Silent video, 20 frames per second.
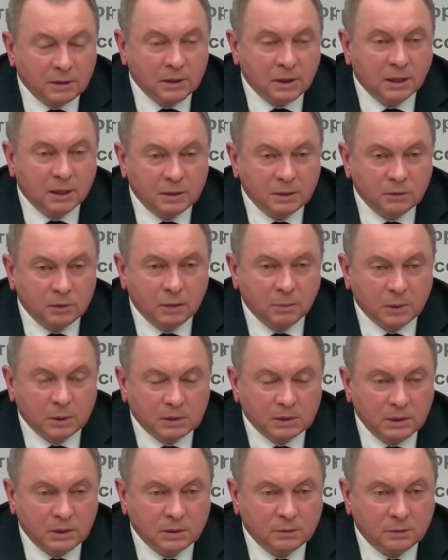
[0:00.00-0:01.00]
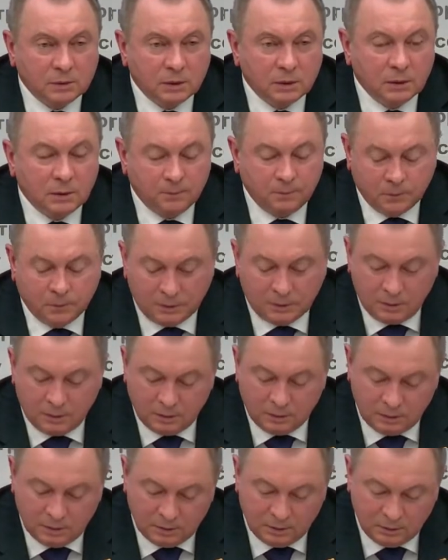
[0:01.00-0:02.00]
to neutralize the negative
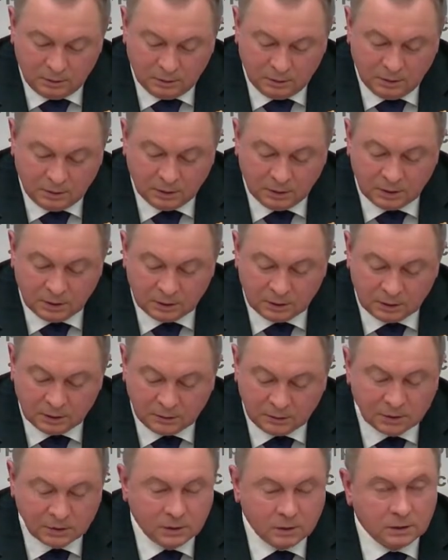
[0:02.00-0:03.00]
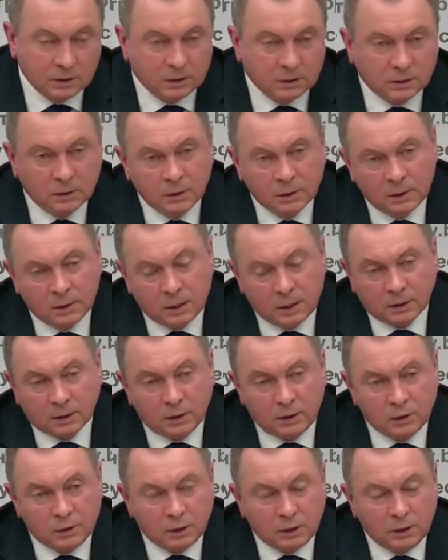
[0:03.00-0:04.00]
influence and consequences for us